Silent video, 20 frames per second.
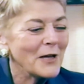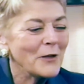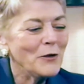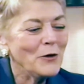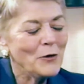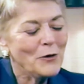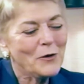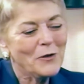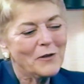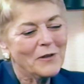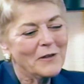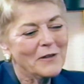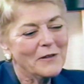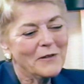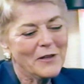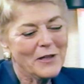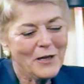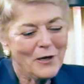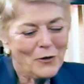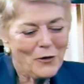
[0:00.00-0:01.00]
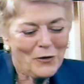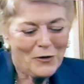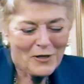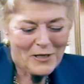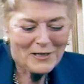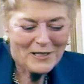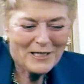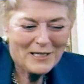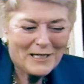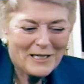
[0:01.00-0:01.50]
other, the other
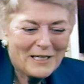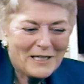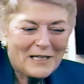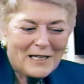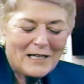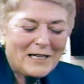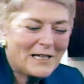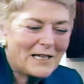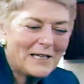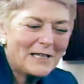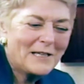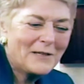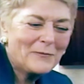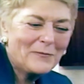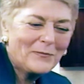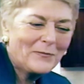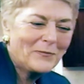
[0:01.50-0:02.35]
thing that I, I,